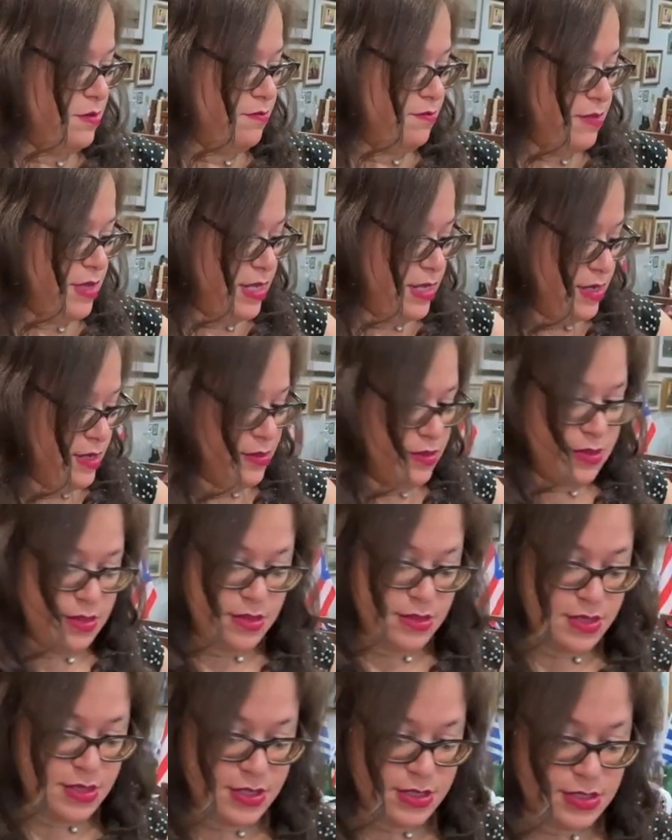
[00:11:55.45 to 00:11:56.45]
man,
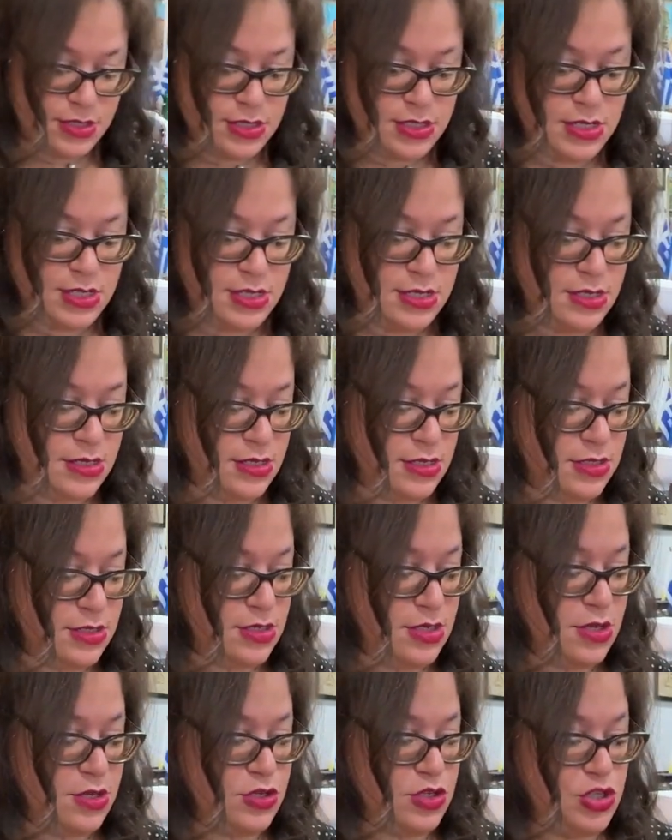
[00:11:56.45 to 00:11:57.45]
this is
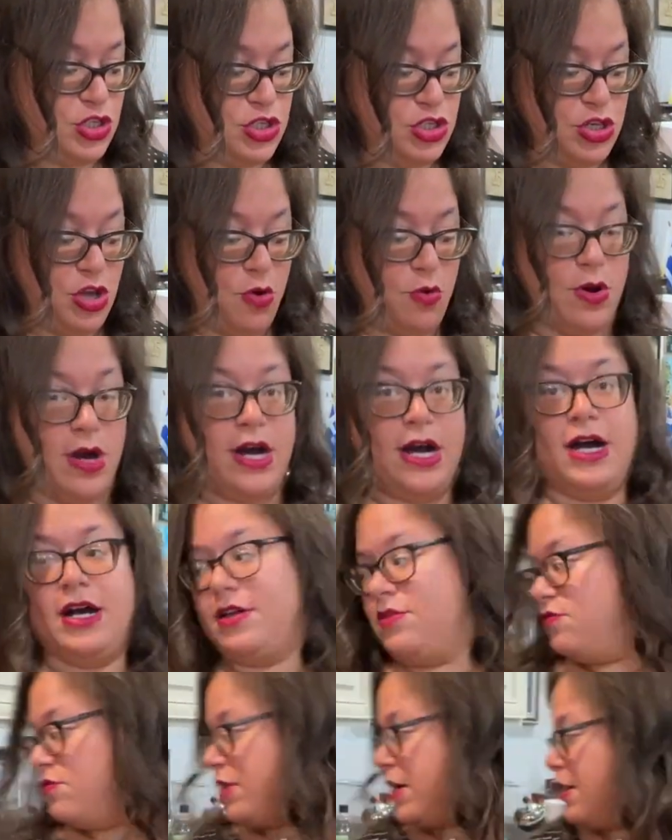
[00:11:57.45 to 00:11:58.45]
so hot
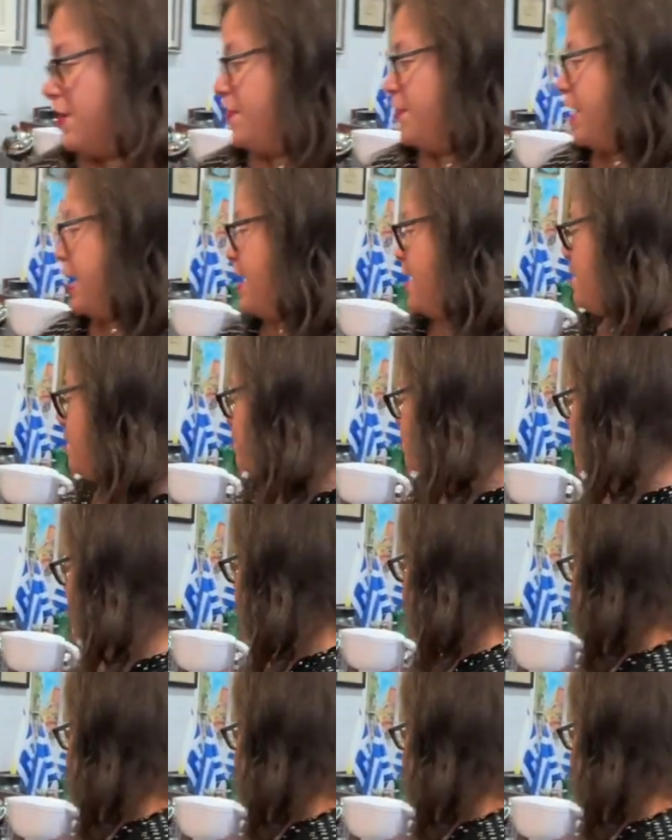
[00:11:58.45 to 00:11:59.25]
right now.